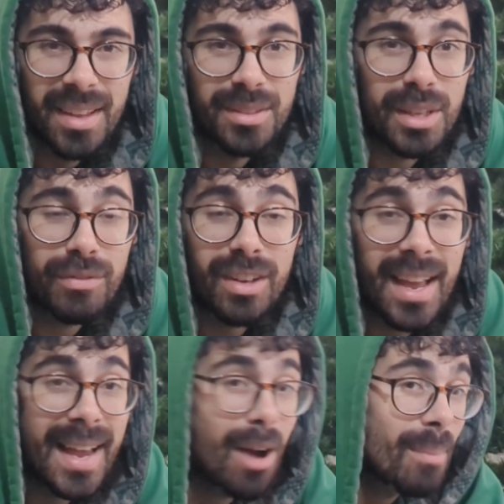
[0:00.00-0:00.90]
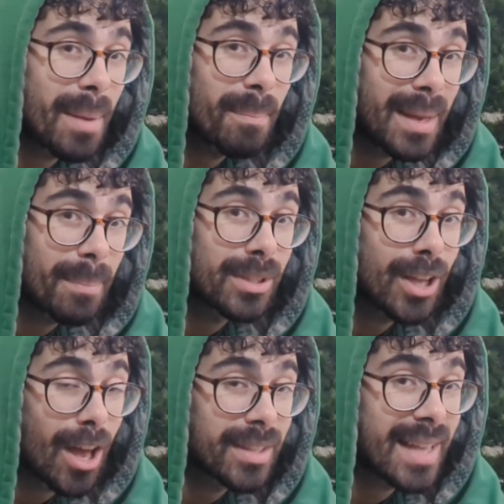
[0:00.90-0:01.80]
So if you like how my Meep
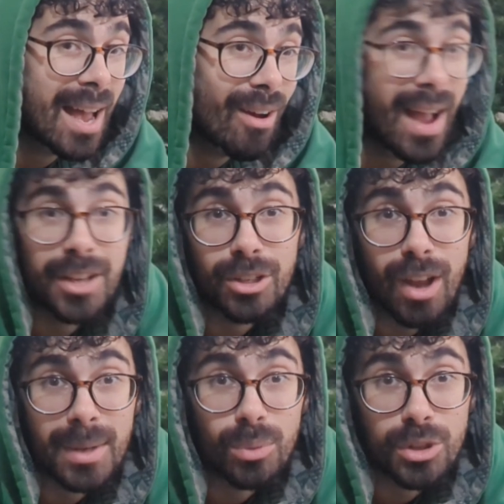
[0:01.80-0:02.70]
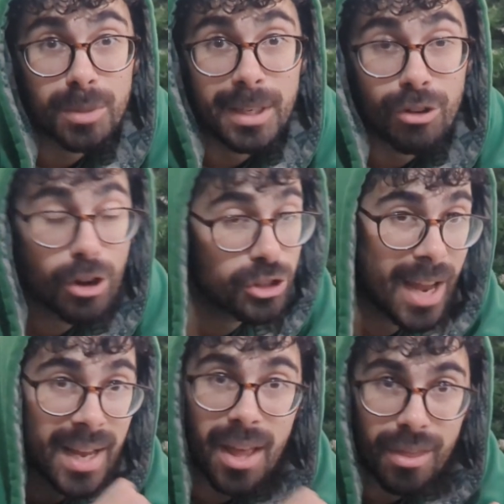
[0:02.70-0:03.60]
turned out and you liked watching me
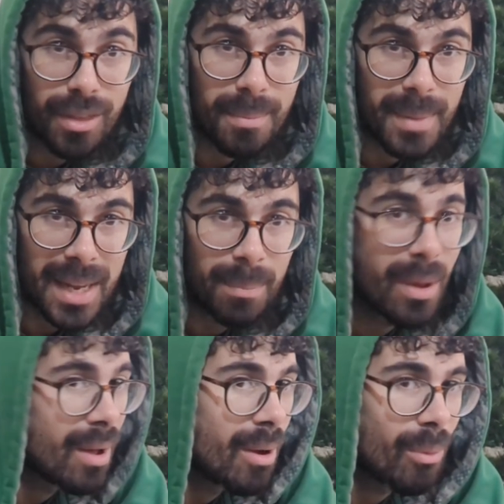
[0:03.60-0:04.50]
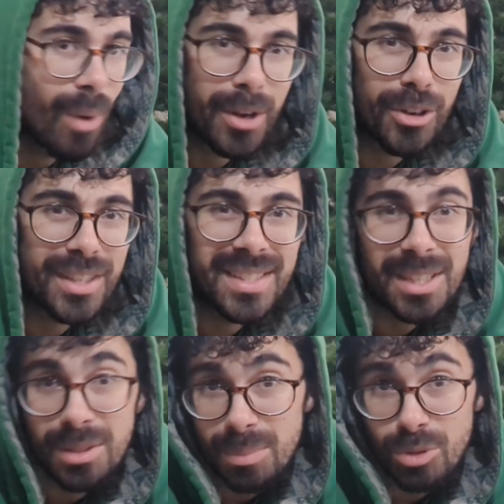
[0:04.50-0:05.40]
crochet the Meep, why not
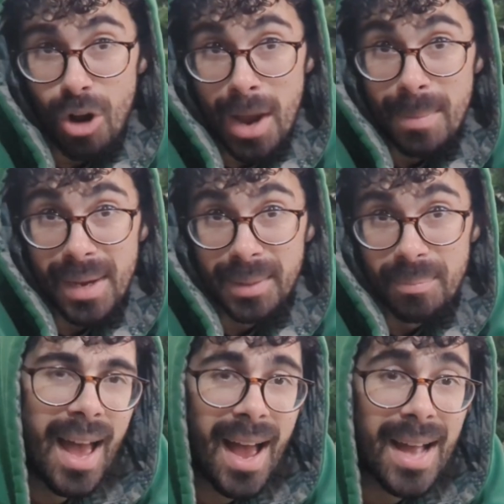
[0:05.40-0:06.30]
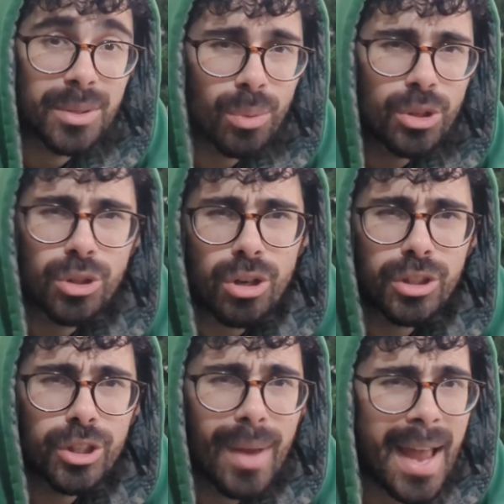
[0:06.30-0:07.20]
consider subscribing? And what
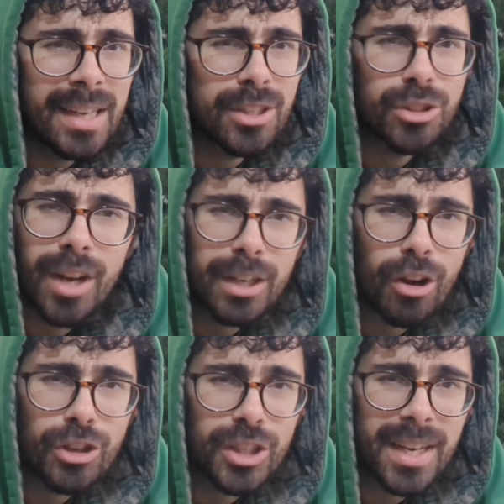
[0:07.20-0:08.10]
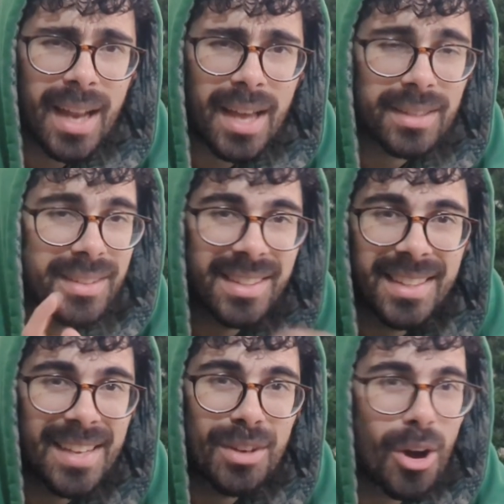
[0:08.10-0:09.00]
Doctor Who alien should I crochet next?
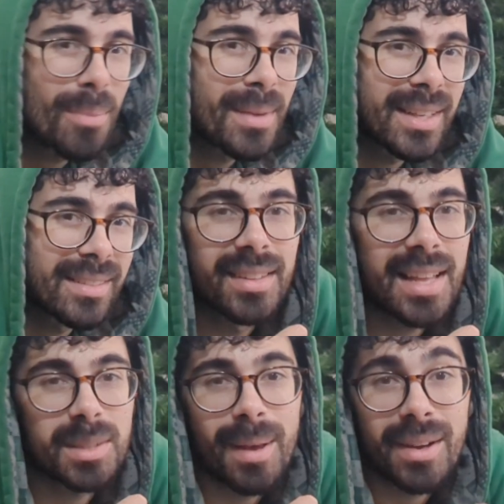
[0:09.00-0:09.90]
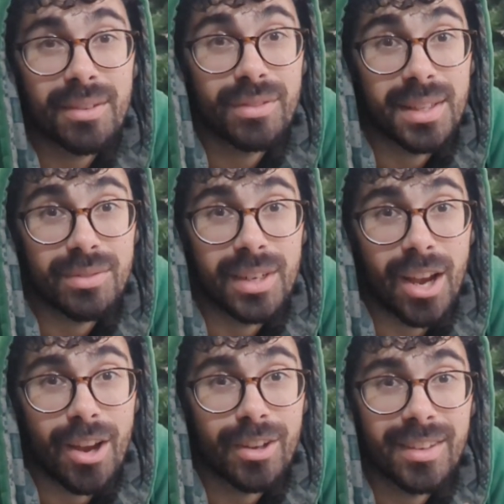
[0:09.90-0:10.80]
Leave a comment. That's about it for this
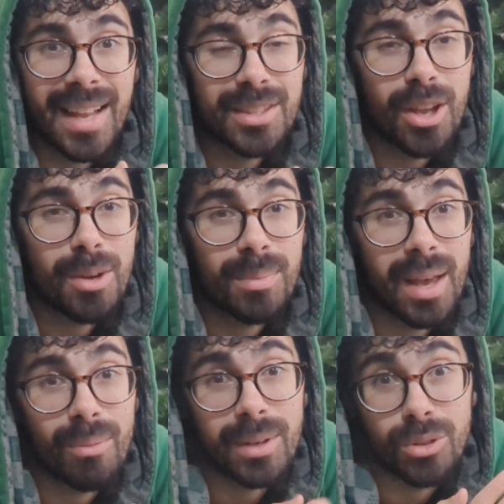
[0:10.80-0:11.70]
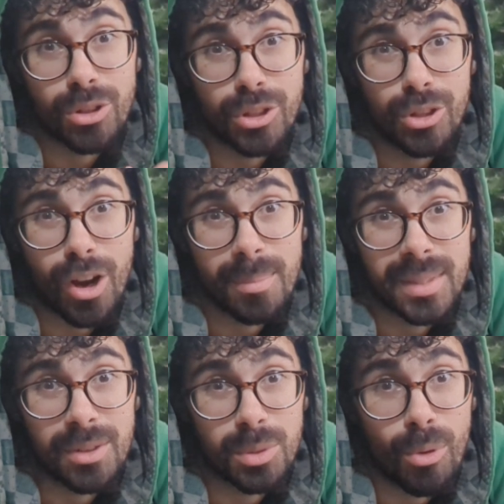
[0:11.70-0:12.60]
video. Let's hope that when Doctor Who comes
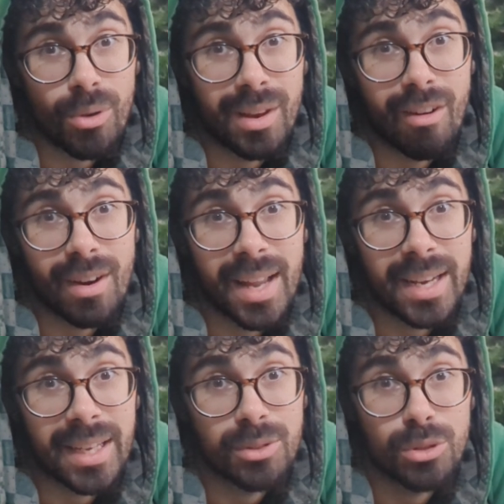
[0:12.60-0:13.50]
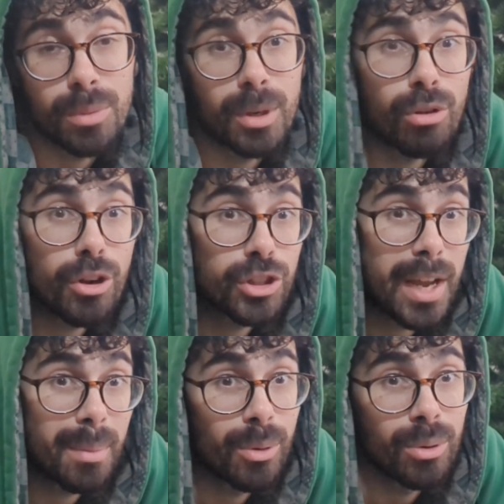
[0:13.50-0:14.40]
out tomorrow there aren't any super
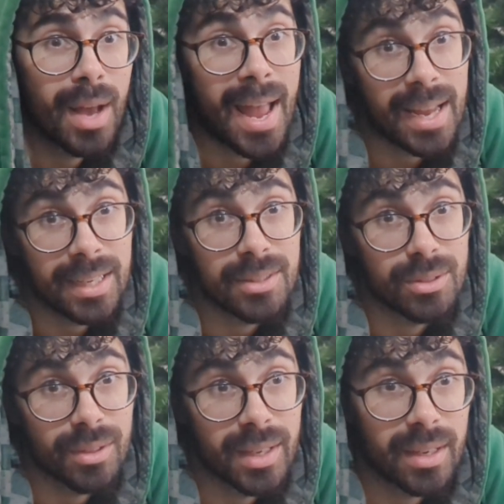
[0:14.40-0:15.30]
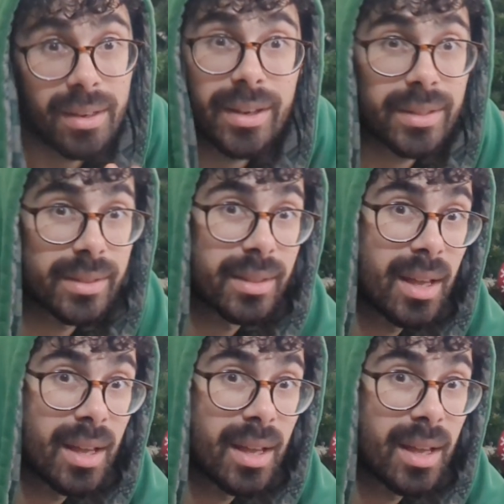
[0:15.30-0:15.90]
crochetable aliens on it, because